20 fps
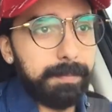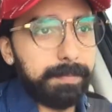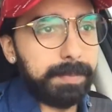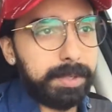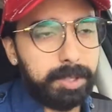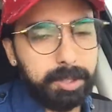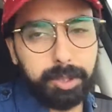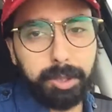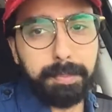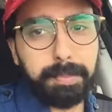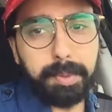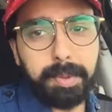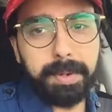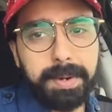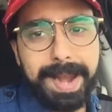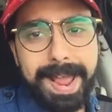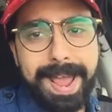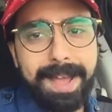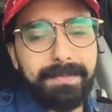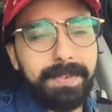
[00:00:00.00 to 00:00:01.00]

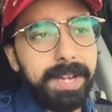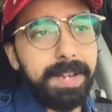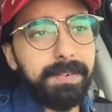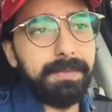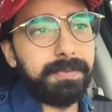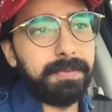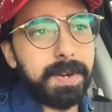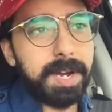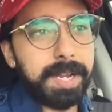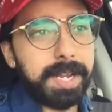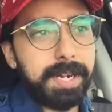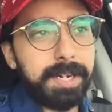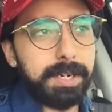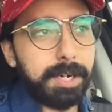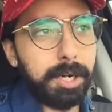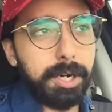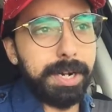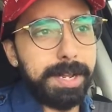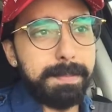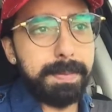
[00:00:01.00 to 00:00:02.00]
super heavy fucking
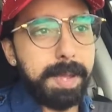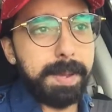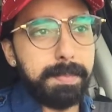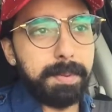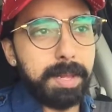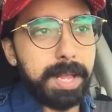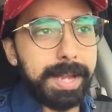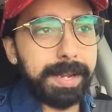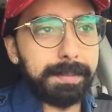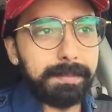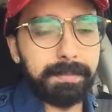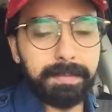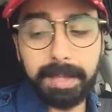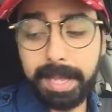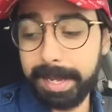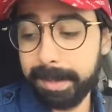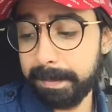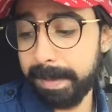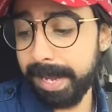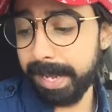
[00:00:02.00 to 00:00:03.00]
nerdy people like
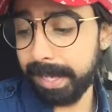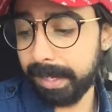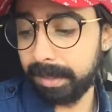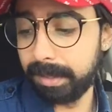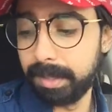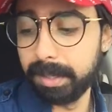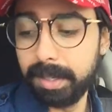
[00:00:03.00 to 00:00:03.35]
like me